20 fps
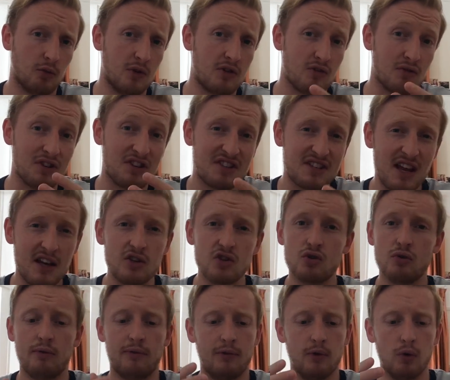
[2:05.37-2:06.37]
which are
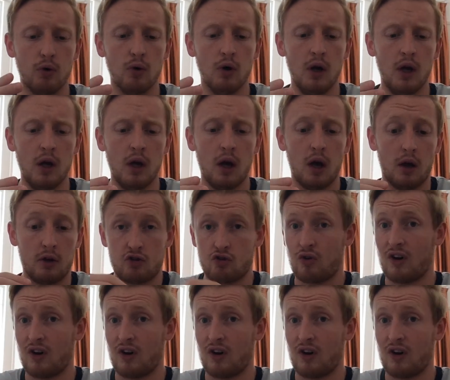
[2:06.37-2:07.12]
essential for uh,